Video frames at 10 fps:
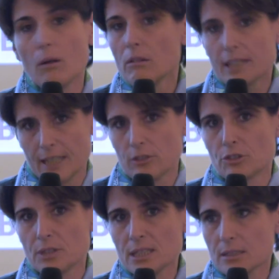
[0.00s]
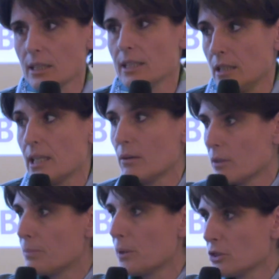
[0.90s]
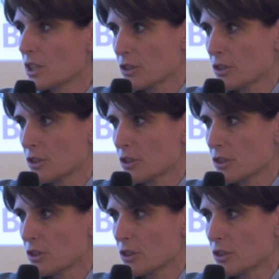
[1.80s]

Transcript: all countries and in our both